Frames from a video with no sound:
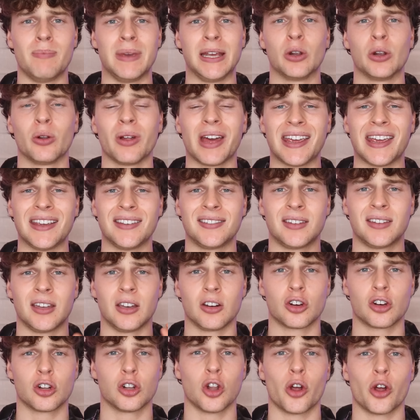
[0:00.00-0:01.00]
Middle
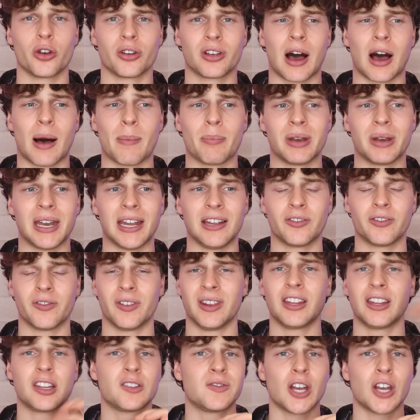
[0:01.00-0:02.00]
Eastern clone companies for
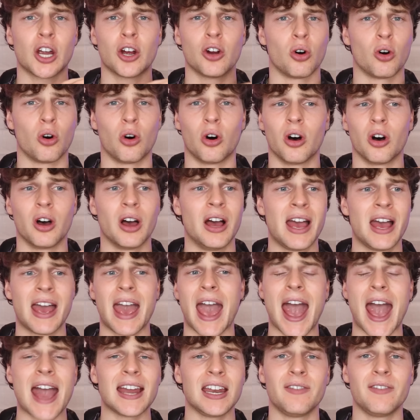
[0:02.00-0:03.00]
this video or
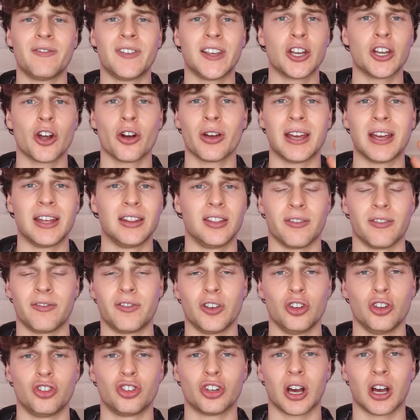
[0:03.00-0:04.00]
any video in the
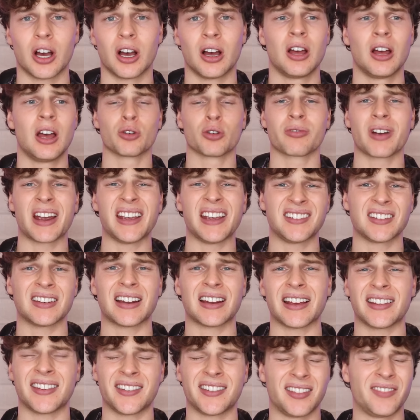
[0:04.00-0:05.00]
future. The
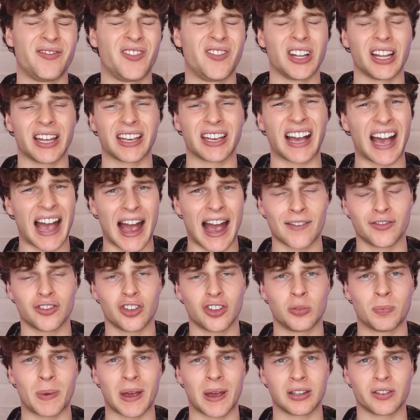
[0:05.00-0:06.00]
reason I feel like I have
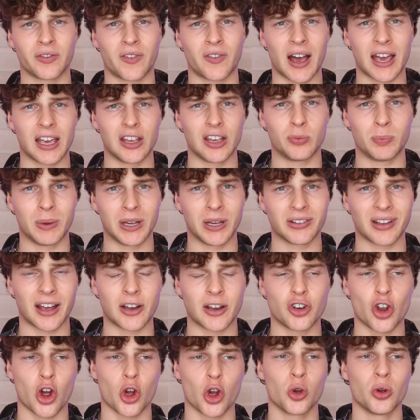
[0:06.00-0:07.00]
to specify is because
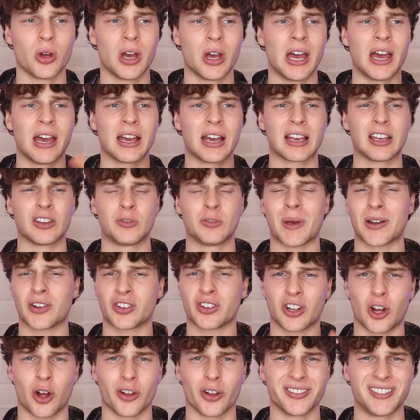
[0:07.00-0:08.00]
I know,
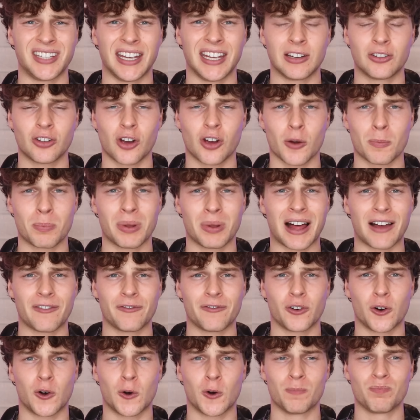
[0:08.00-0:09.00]
especially on TikTok
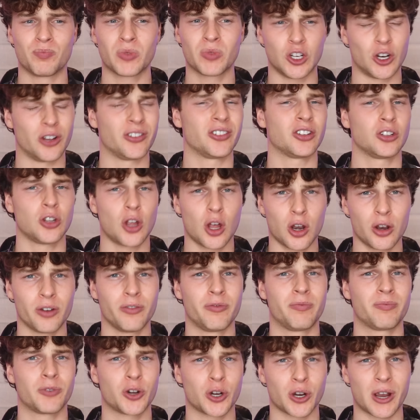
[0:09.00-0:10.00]
platform, you know, there's a lot
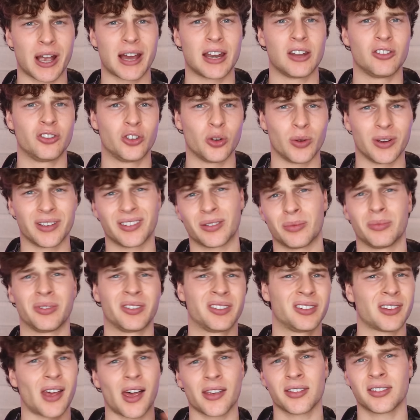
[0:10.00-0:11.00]
of creators doing some
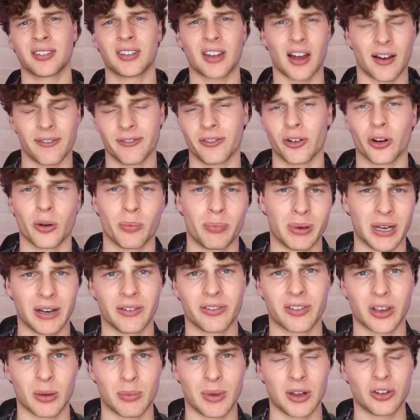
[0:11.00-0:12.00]
sus stuff for a bit
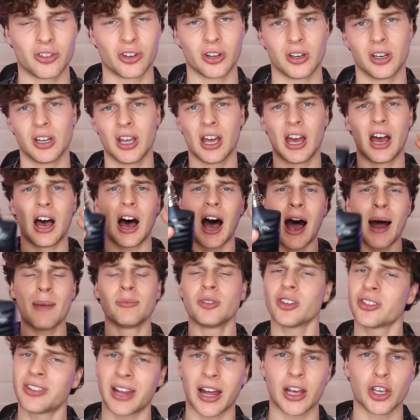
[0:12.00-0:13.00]
of commission.
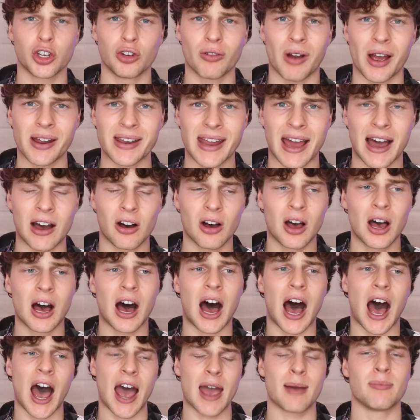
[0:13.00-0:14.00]
I'm just telling you right now,
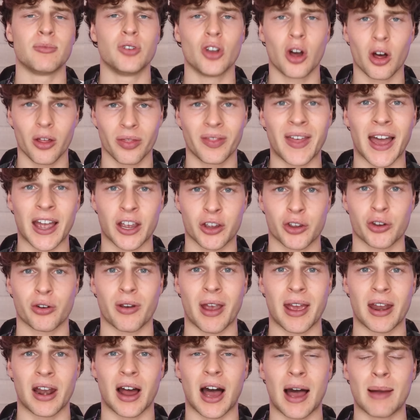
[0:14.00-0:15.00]
I am not that
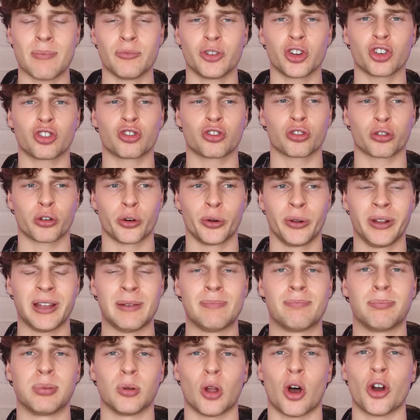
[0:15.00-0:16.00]
creator. I'm just
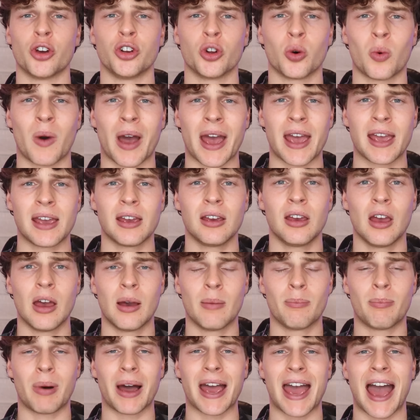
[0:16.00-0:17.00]
truly blown away
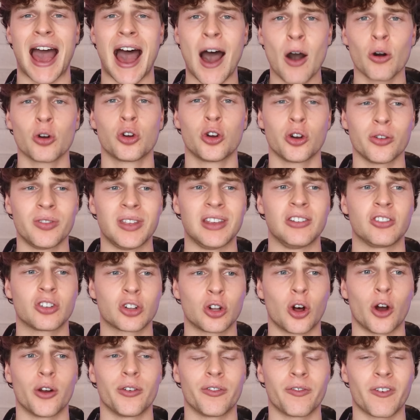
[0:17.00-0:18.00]
by how good these
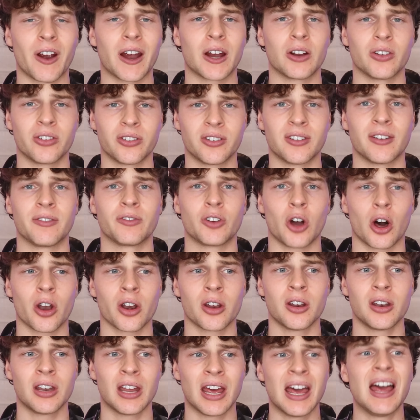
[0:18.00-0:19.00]
clone fragrances have
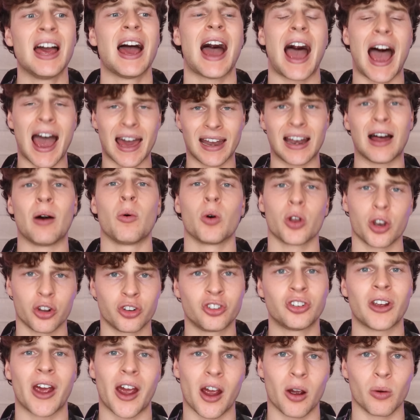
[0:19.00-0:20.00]
gotten, and I want to
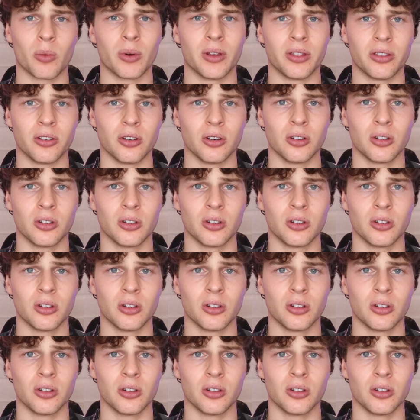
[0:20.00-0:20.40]
share it with